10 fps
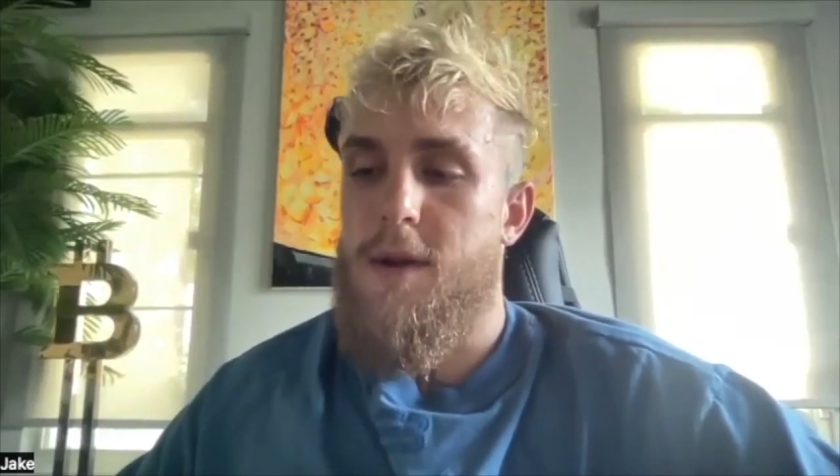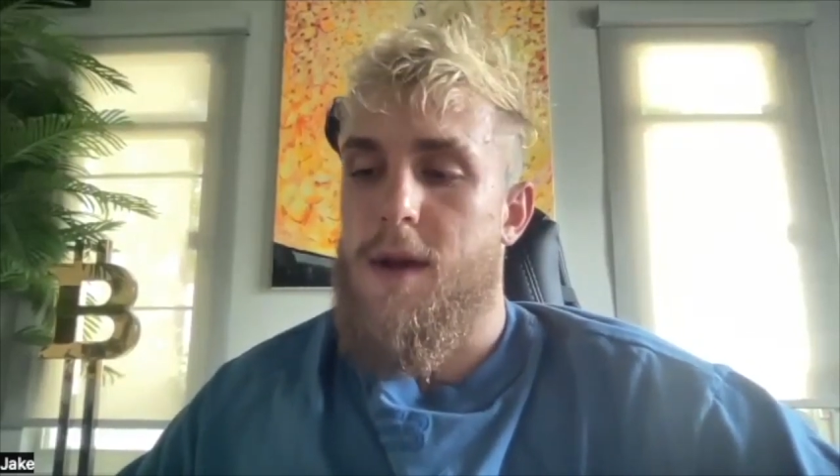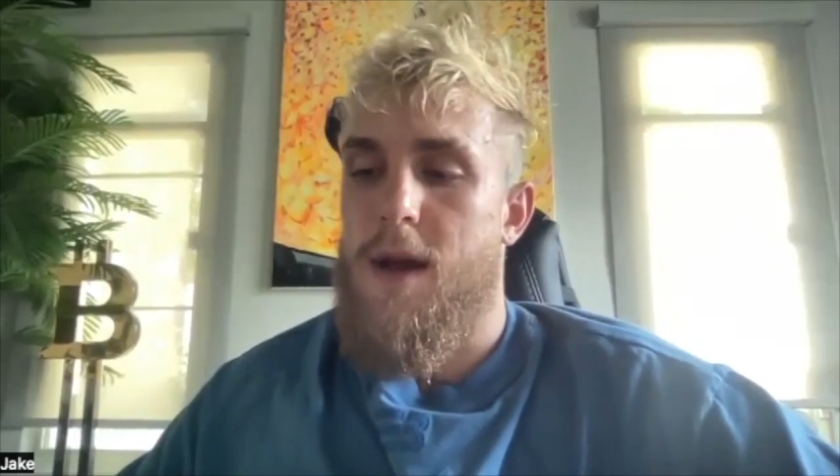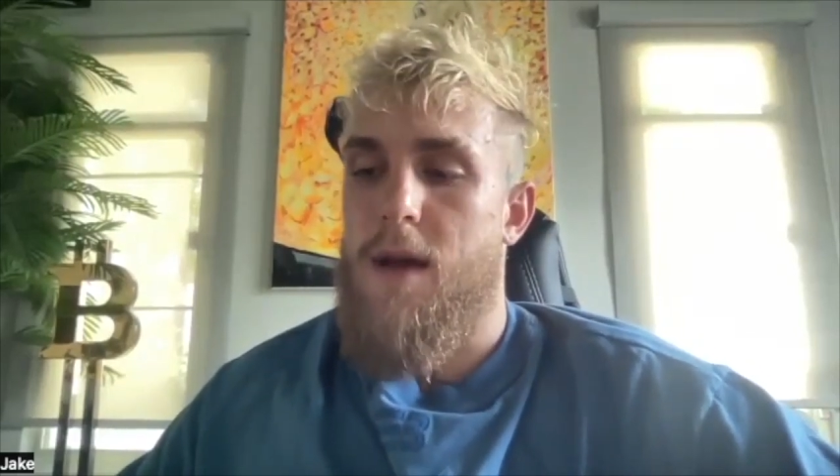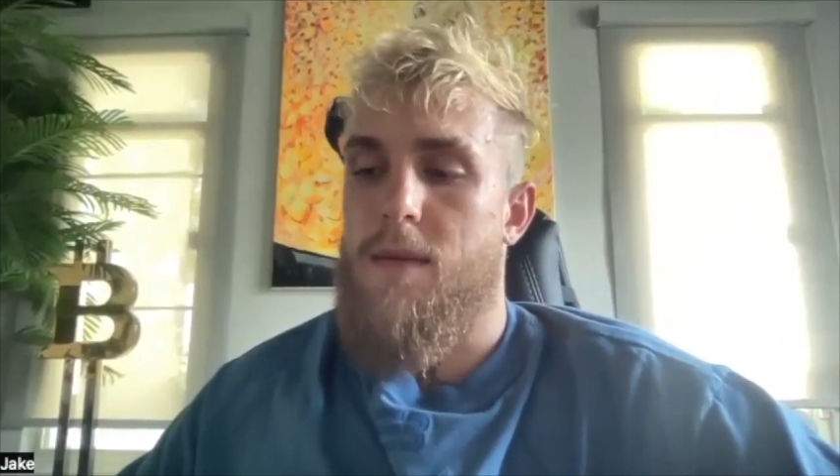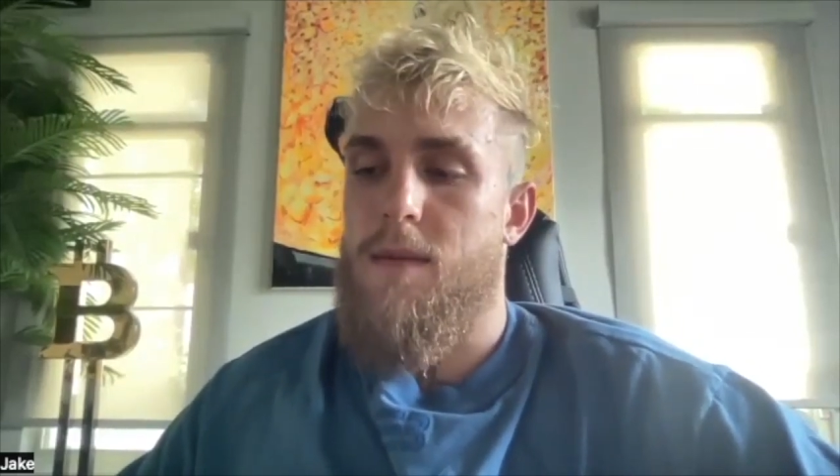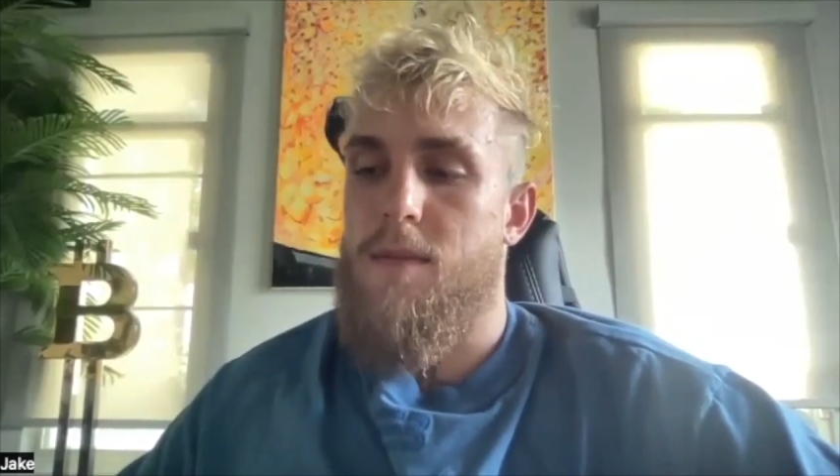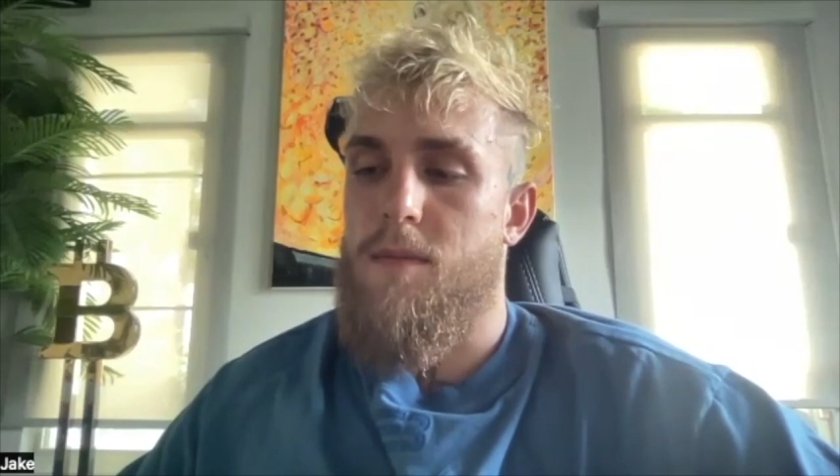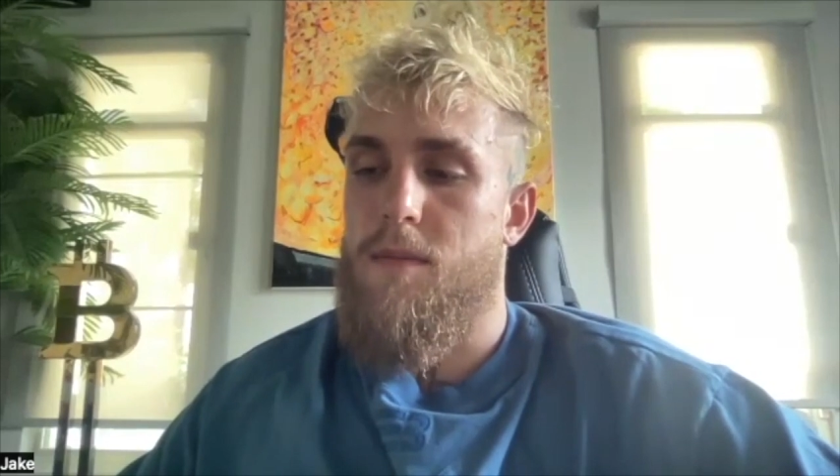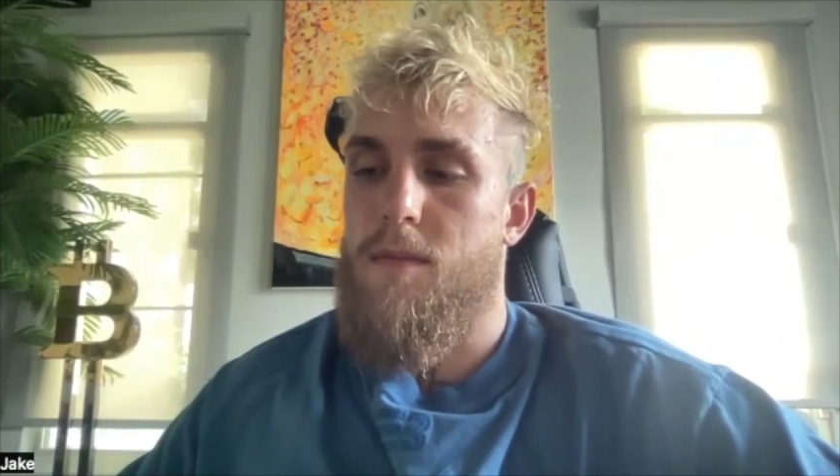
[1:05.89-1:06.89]
Um,
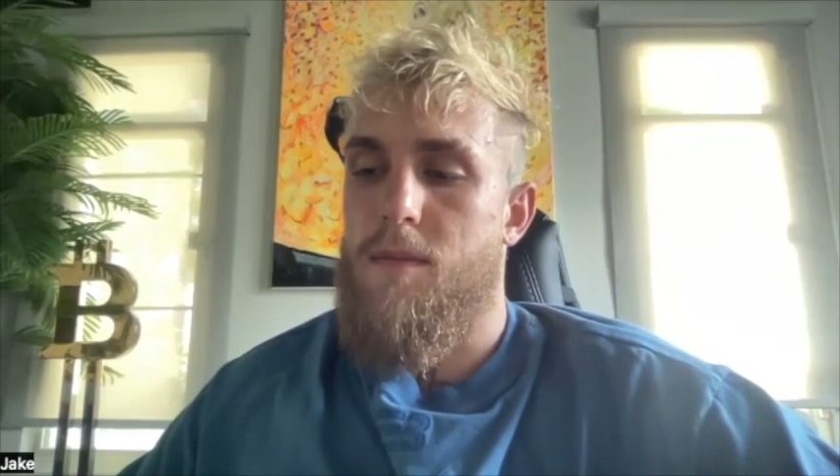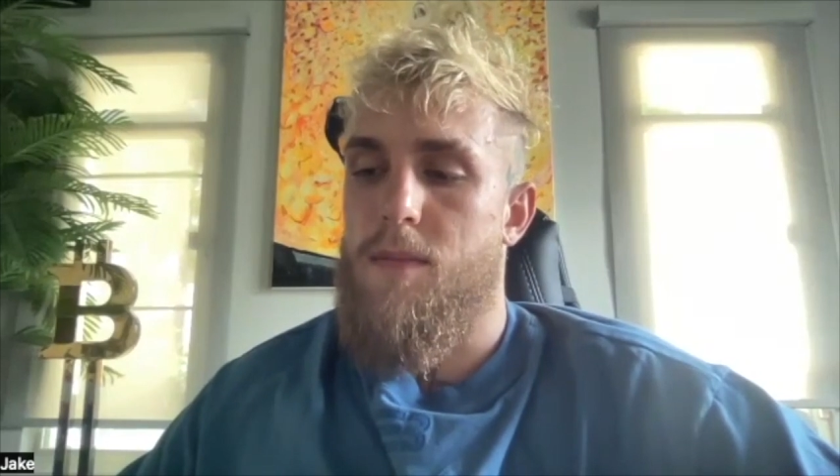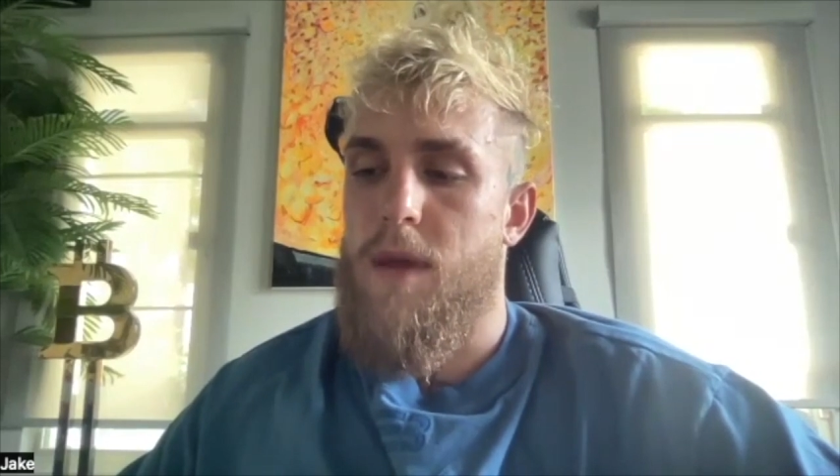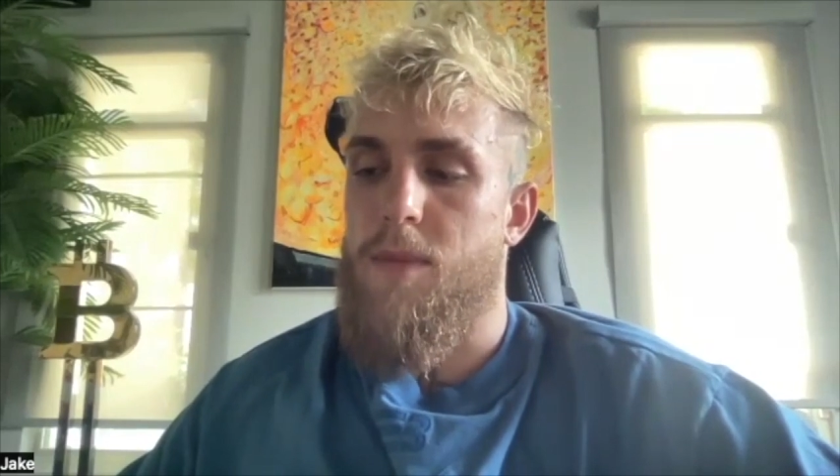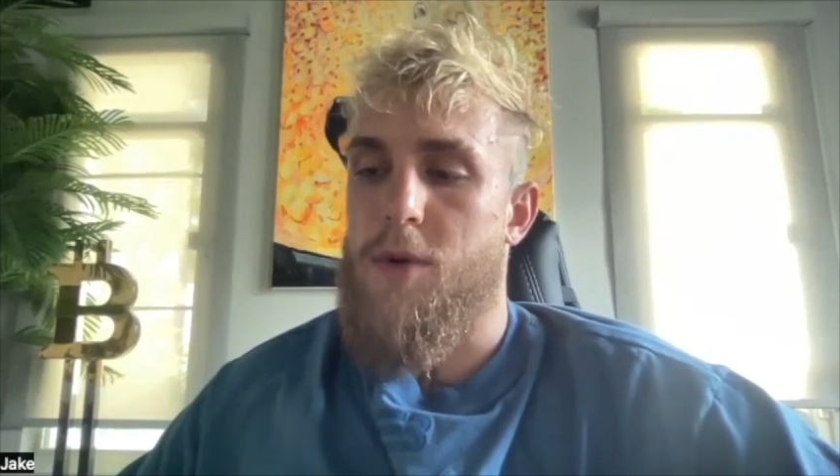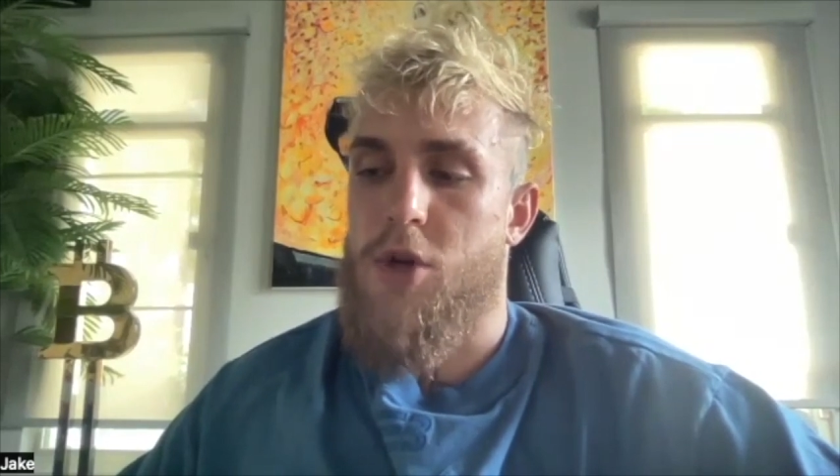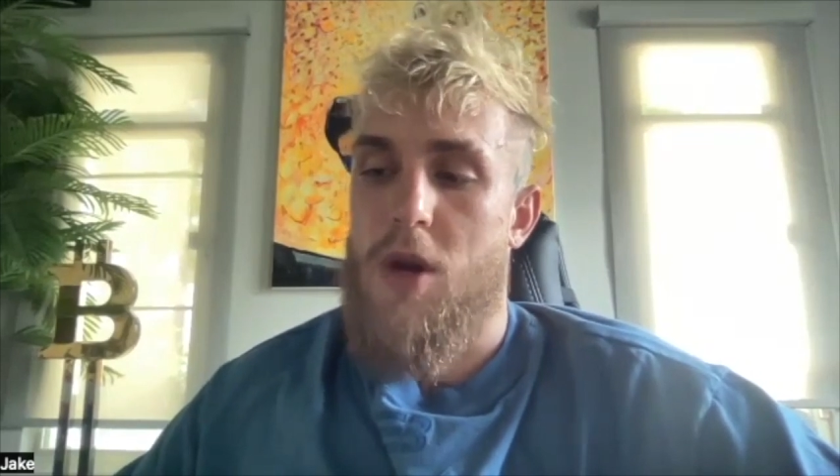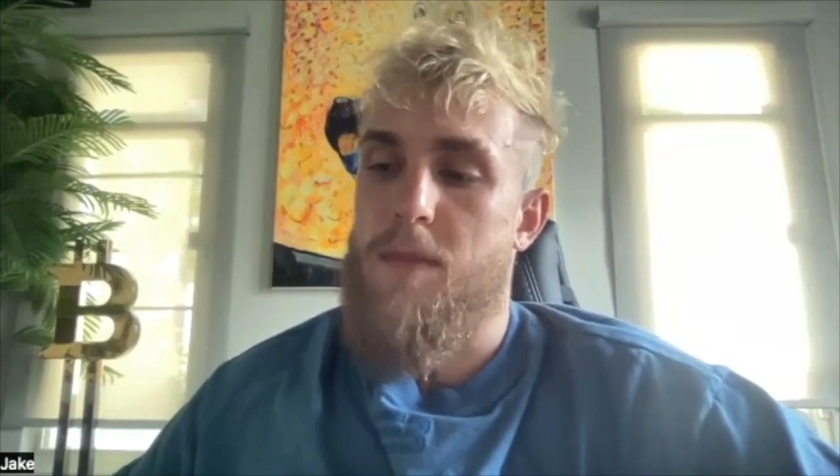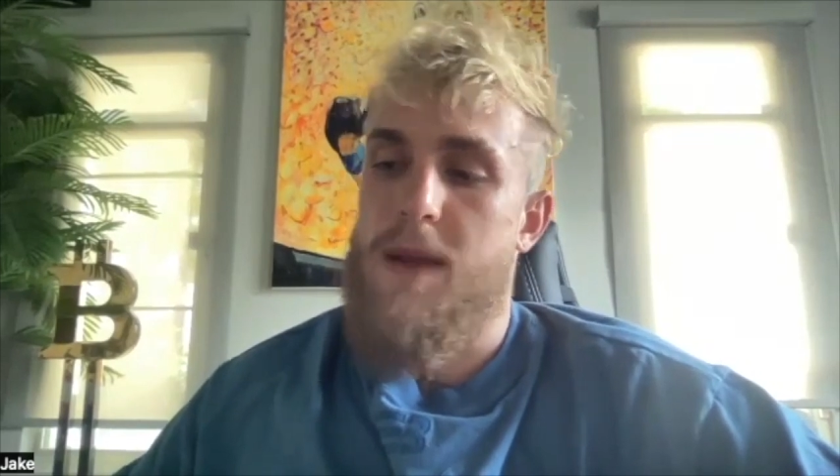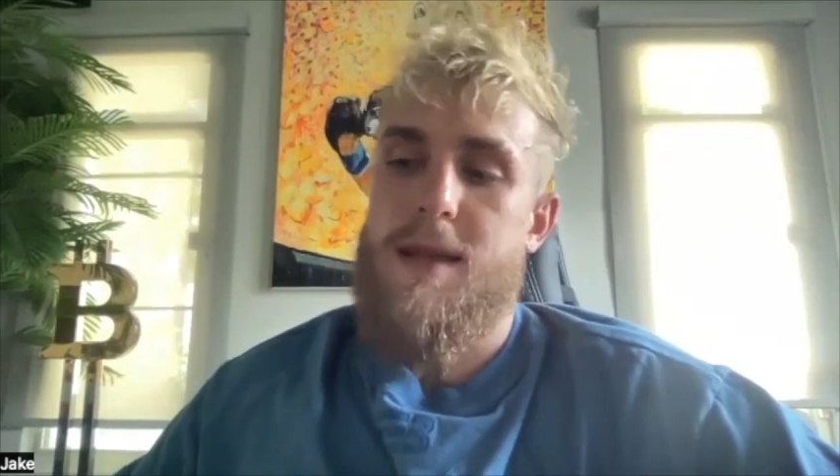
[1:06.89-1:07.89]
people
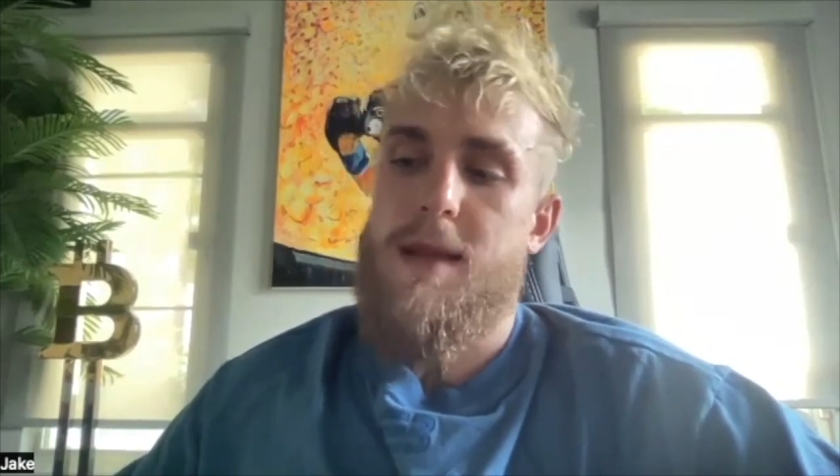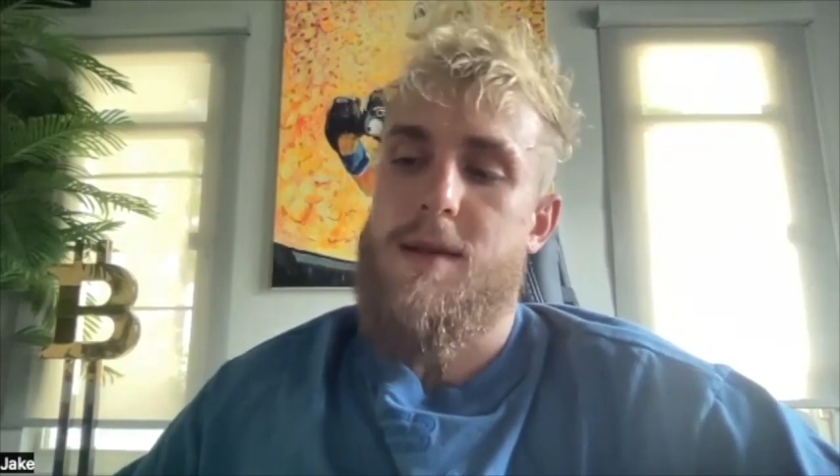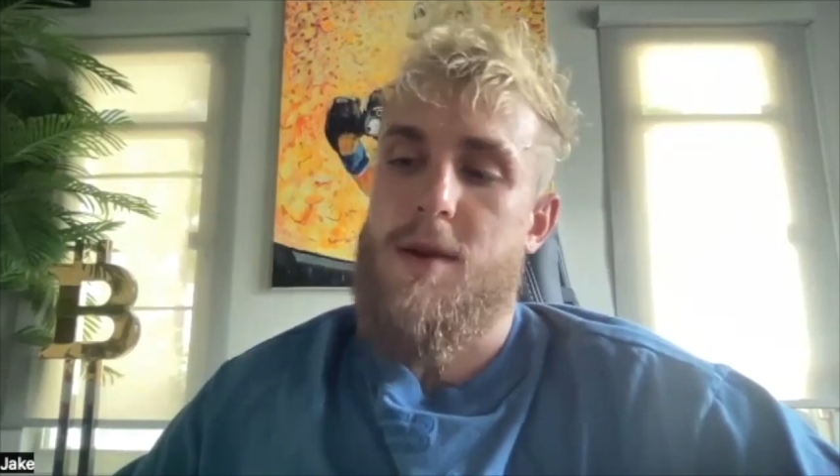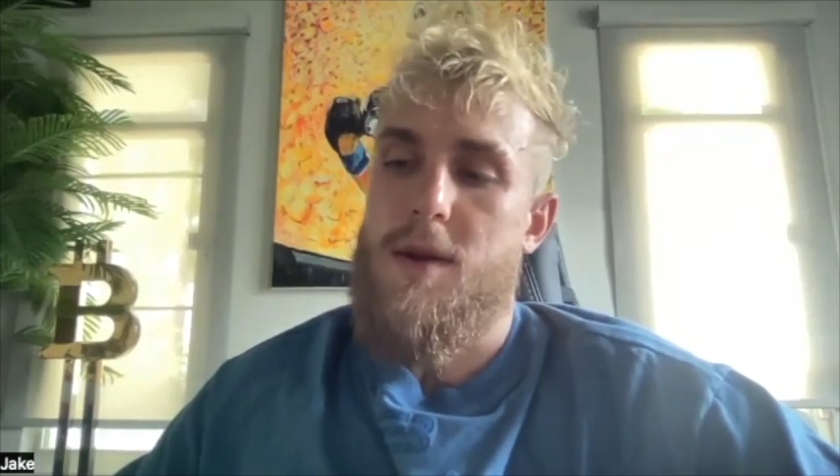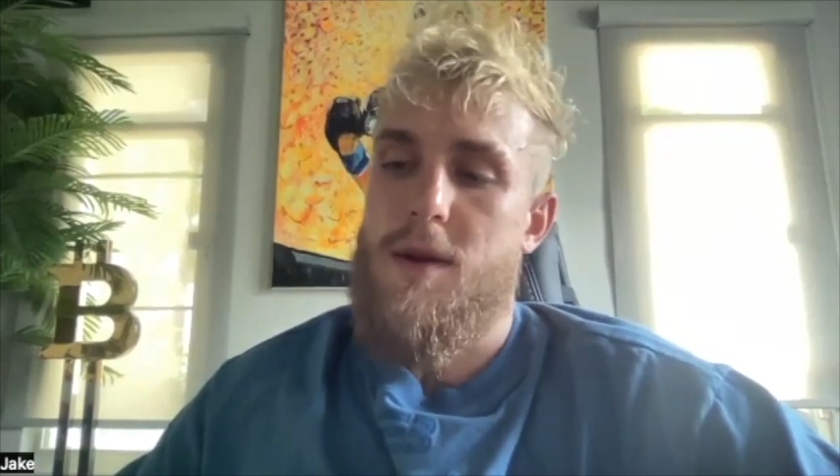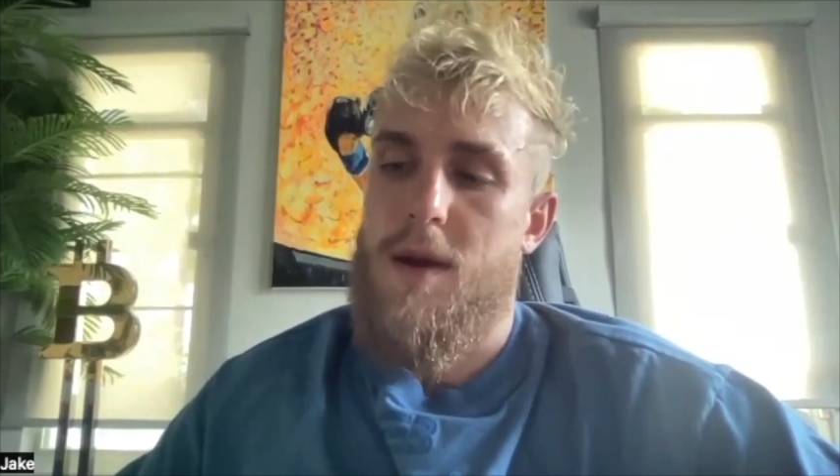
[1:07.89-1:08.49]
shouldn't be censored.